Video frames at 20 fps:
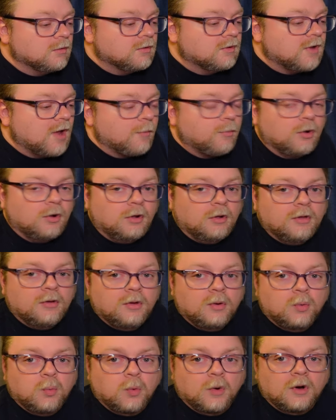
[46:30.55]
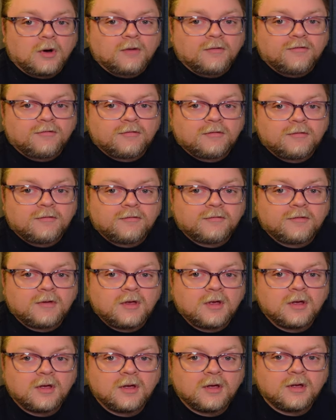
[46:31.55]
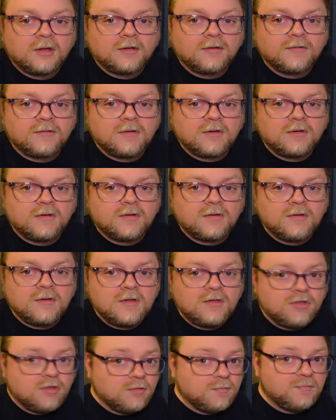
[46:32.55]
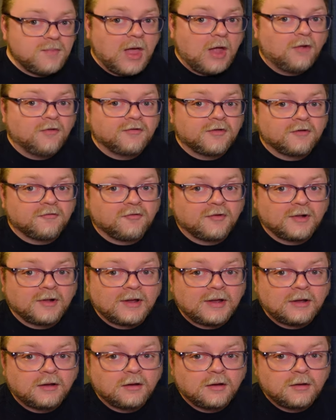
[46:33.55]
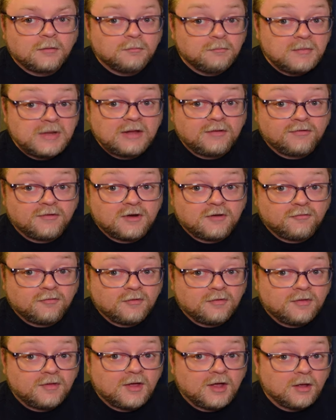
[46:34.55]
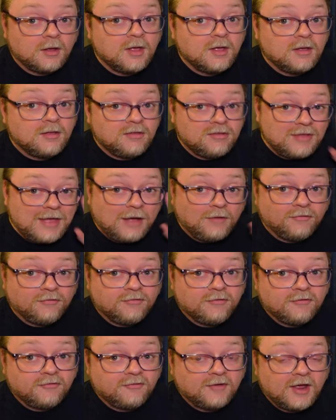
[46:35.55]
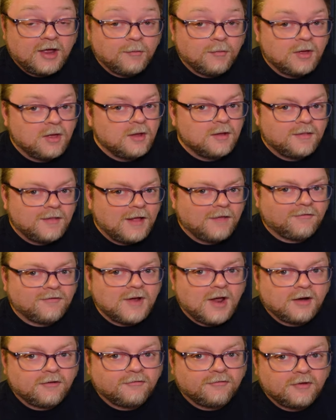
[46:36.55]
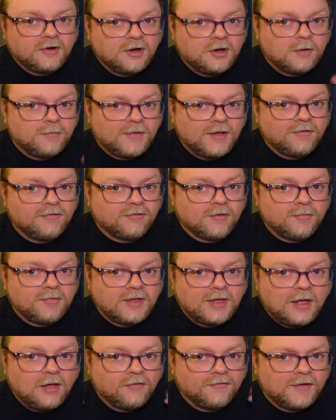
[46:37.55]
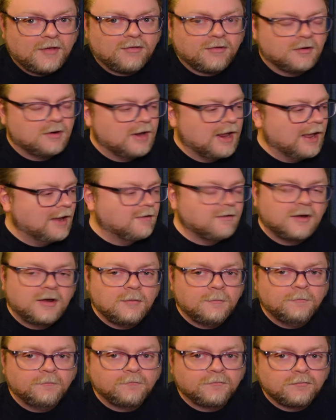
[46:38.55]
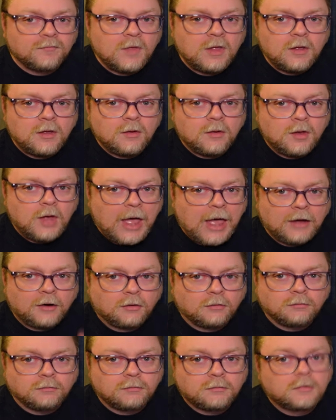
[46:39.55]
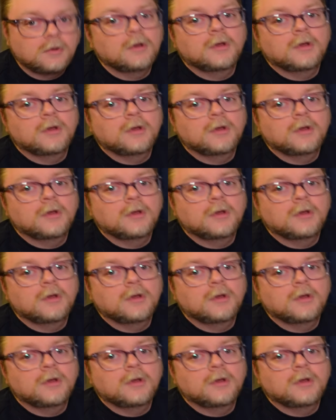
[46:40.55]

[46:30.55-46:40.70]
Double words. It's spelled differently, means a different thing, sounds the same. That's not a synonym, that's something else. That's an antonym? I don't...